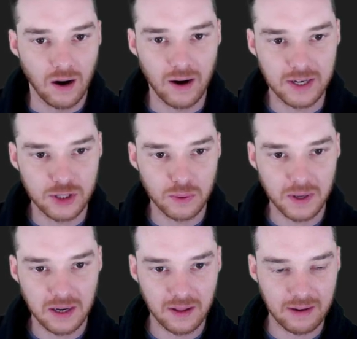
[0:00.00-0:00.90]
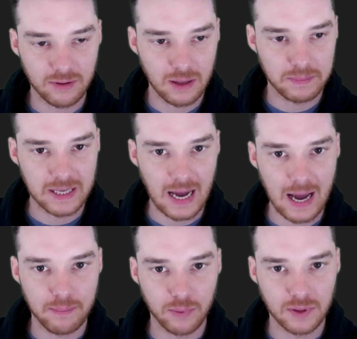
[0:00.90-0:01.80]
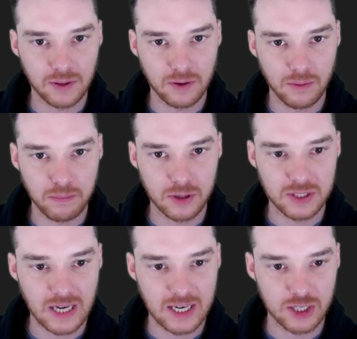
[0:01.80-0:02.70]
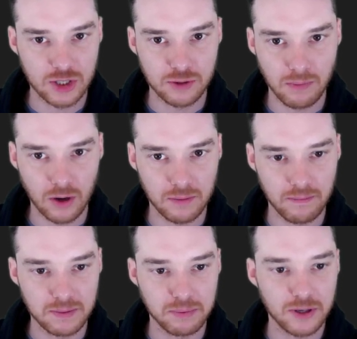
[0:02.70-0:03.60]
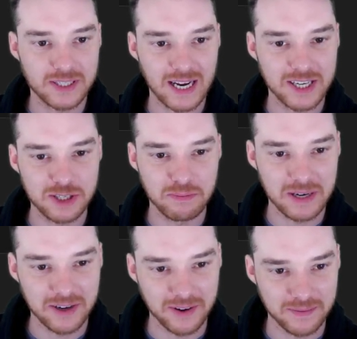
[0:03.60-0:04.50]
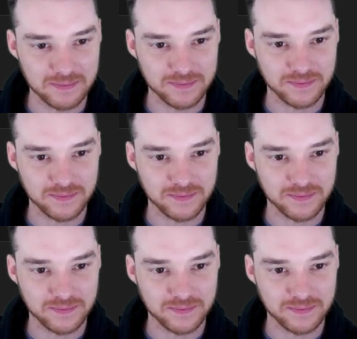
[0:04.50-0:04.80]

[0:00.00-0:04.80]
All right, so we're gonna level up the app with a little percentage meter.